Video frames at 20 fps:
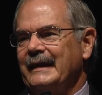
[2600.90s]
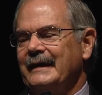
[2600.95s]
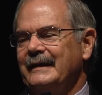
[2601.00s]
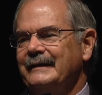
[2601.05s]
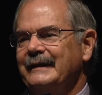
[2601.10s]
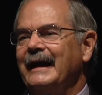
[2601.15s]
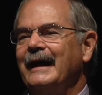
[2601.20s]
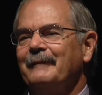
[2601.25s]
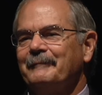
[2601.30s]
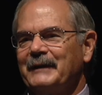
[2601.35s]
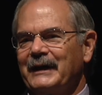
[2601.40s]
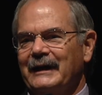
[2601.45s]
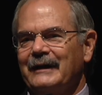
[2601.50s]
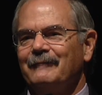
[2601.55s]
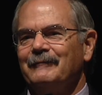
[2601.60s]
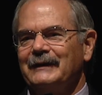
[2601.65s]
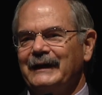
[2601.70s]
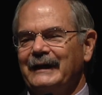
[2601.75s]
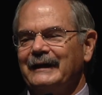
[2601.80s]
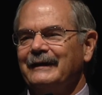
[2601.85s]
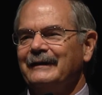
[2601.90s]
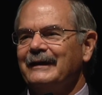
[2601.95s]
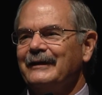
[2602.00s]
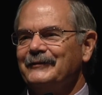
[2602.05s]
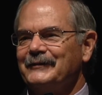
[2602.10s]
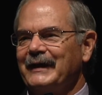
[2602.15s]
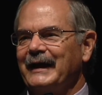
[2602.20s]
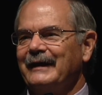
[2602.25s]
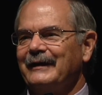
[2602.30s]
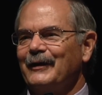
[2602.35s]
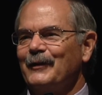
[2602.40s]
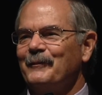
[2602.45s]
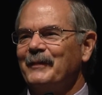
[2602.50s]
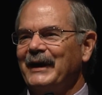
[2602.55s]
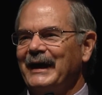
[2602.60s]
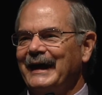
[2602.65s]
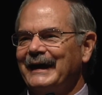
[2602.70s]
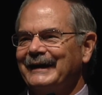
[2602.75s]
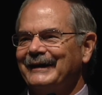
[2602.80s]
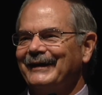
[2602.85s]
Yeah, I'm kind of letting this out of the
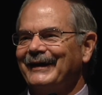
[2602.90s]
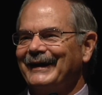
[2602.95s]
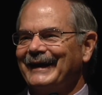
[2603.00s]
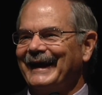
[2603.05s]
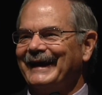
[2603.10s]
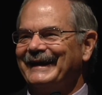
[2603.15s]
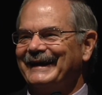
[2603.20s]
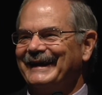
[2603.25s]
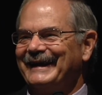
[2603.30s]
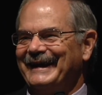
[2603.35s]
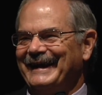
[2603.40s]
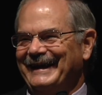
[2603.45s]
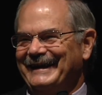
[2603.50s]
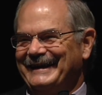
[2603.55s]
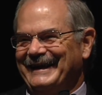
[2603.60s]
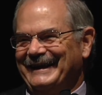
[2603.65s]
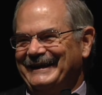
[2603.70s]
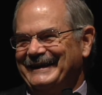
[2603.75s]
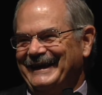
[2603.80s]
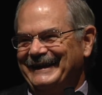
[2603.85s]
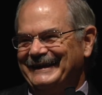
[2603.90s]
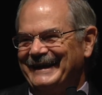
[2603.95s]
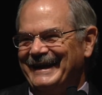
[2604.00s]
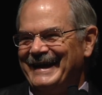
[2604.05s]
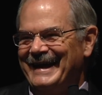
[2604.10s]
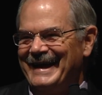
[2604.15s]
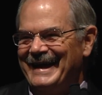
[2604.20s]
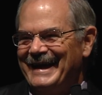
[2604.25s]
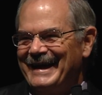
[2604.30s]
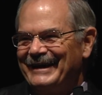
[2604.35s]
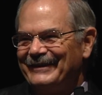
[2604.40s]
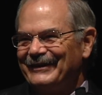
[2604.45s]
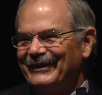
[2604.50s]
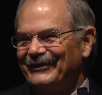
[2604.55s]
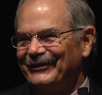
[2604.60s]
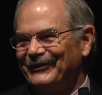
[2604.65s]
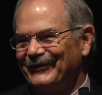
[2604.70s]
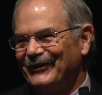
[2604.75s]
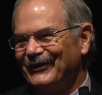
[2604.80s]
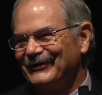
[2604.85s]
bag, aren't I? The
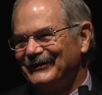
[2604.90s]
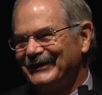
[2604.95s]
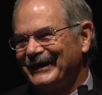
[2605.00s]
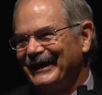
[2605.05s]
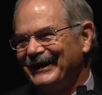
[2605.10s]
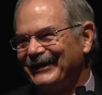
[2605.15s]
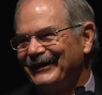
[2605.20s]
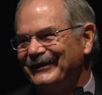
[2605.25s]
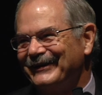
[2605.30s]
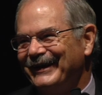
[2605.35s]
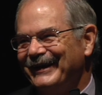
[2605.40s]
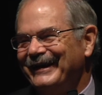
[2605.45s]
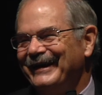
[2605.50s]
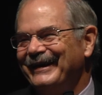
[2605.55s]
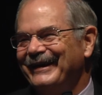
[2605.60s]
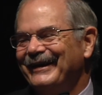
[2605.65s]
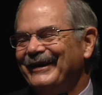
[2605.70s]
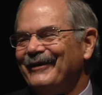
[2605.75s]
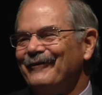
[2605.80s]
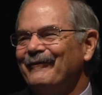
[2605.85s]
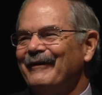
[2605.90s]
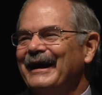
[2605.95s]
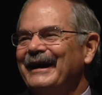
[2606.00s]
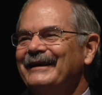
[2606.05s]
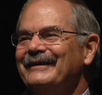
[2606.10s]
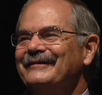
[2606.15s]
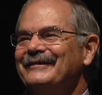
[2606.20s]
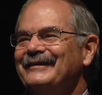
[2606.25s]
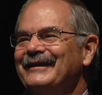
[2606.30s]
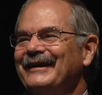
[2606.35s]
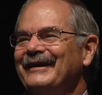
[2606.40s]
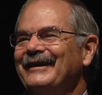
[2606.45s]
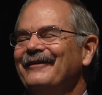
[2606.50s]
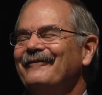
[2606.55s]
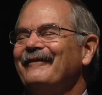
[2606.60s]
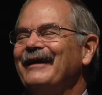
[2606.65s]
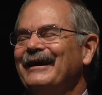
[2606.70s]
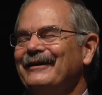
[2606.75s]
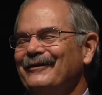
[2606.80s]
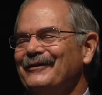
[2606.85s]
third
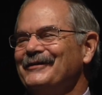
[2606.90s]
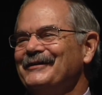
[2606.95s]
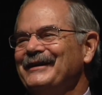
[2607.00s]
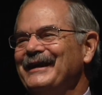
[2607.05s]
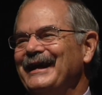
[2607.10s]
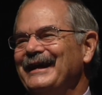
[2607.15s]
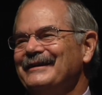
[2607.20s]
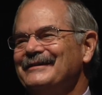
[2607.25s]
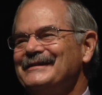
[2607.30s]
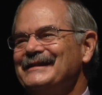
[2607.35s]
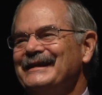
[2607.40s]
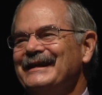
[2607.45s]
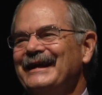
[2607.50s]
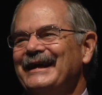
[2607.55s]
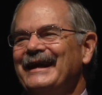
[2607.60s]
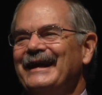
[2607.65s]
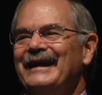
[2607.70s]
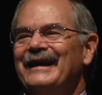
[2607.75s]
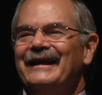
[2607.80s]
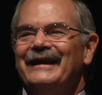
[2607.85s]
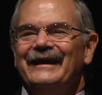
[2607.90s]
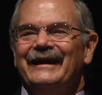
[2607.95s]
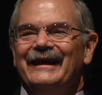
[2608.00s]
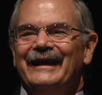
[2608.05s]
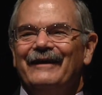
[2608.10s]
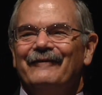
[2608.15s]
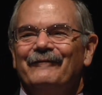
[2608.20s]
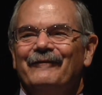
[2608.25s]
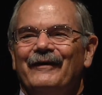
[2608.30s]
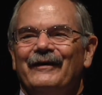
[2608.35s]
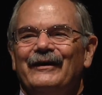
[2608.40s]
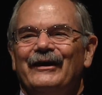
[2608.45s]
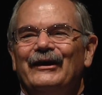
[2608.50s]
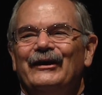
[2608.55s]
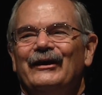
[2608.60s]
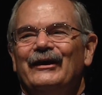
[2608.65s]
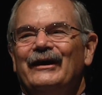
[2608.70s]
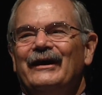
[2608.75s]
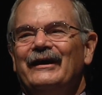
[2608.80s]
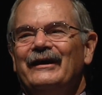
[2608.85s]
writer states, if
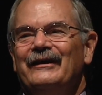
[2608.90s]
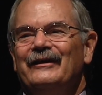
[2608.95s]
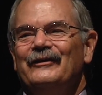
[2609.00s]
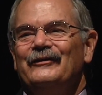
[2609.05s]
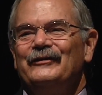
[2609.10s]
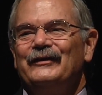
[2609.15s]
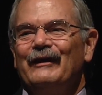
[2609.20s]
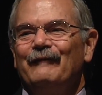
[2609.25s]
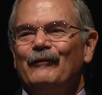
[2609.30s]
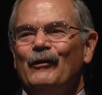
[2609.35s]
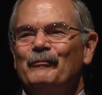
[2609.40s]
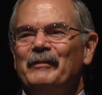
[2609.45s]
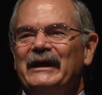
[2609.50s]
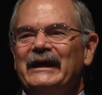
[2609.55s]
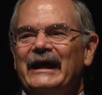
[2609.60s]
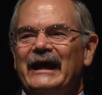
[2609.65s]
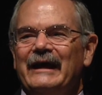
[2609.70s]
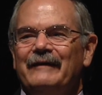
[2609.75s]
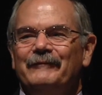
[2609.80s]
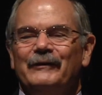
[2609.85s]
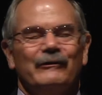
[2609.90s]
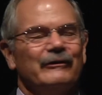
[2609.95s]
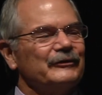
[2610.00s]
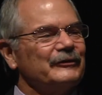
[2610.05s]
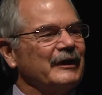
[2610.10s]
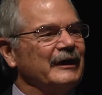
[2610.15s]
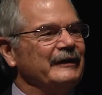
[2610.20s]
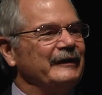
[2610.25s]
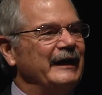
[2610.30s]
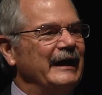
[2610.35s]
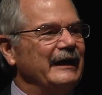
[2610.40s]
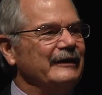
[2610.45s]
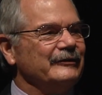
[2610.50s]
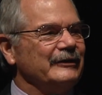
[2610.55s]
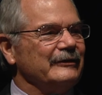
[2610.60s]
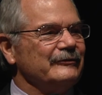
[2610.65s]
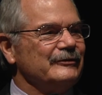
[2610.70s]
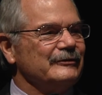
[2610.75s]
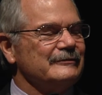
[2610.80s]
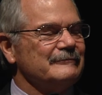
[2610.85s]
civil behavior is
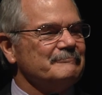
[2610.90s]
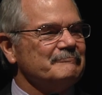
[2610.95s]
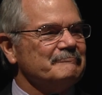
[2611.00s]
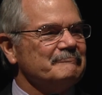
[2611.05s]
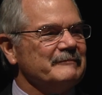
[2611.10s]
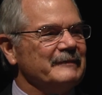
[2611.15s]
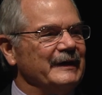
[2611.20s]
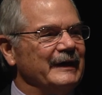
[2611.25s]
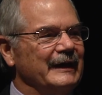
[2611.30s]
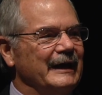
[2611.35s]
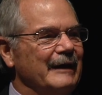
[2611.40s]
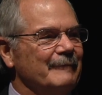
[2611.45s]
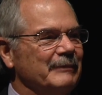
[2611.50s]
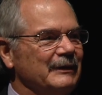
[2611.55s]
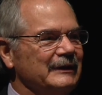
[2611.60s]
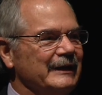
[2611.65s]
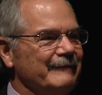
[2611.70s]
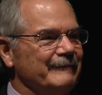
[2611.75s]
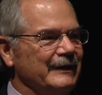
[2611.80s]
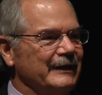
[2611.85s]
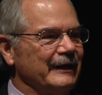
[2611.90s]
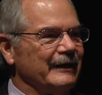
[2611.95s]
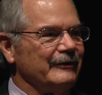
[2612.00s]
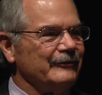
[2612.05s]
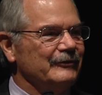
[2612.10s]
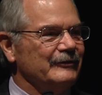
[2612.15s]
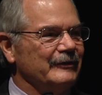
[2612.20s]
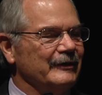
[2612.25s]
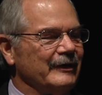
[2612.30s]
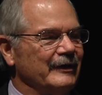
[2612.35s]
contagious, and I believe it is,